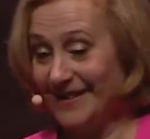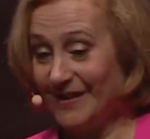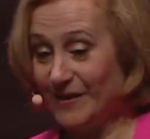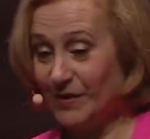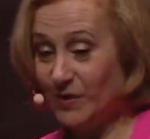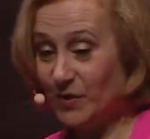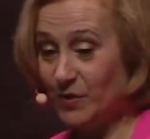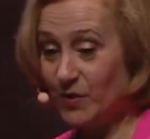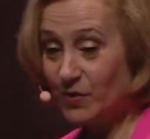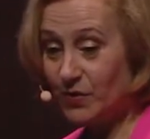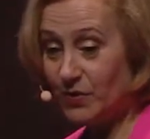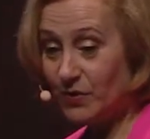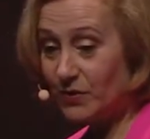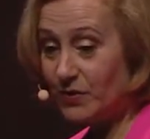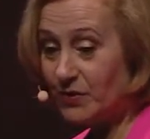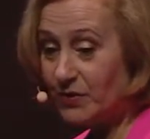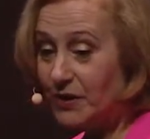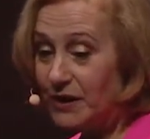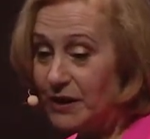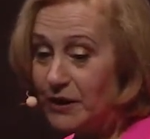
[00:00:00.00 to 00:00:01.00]
So you
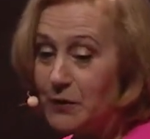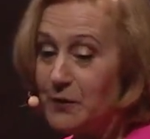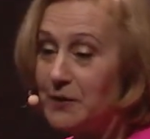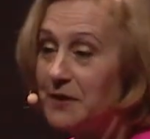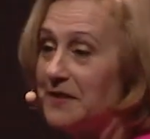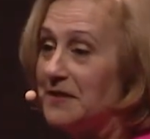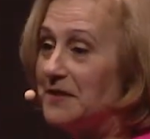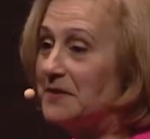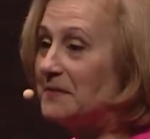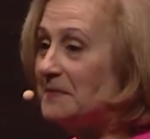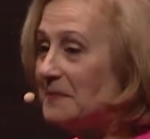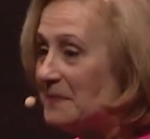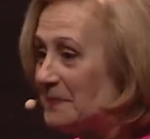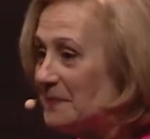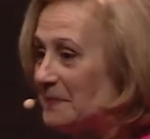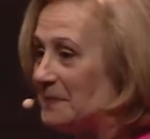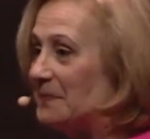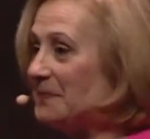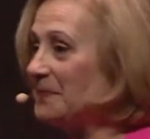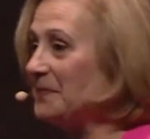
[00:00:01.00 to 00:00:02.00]
concluded
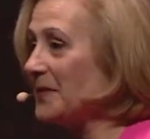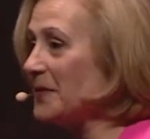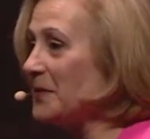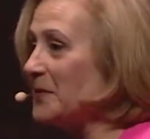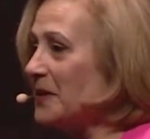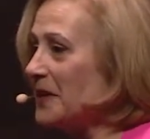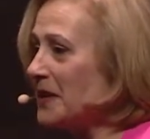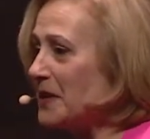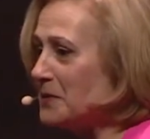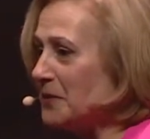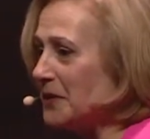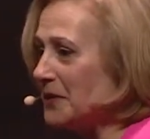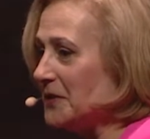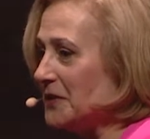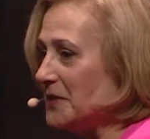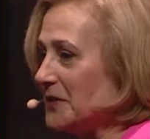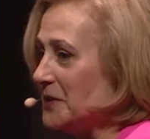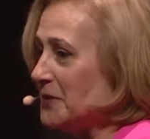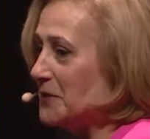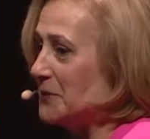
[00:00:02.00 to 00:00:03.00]
what I
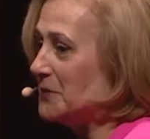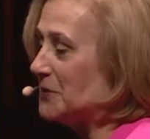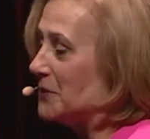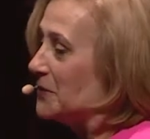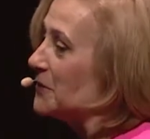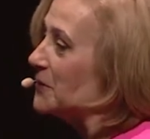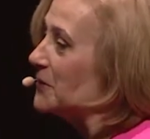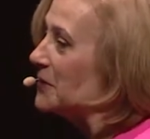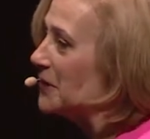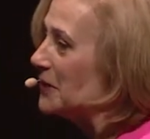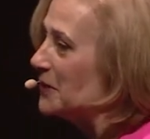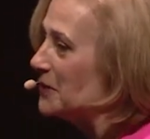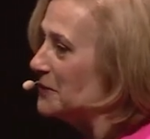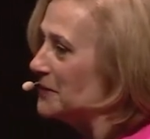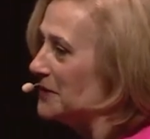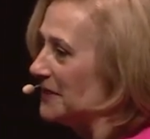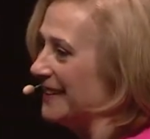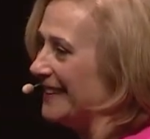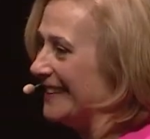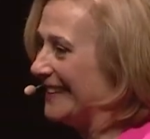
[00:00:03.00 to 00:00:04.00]
wanted you to
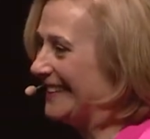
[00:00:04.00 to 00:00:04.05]
conclude.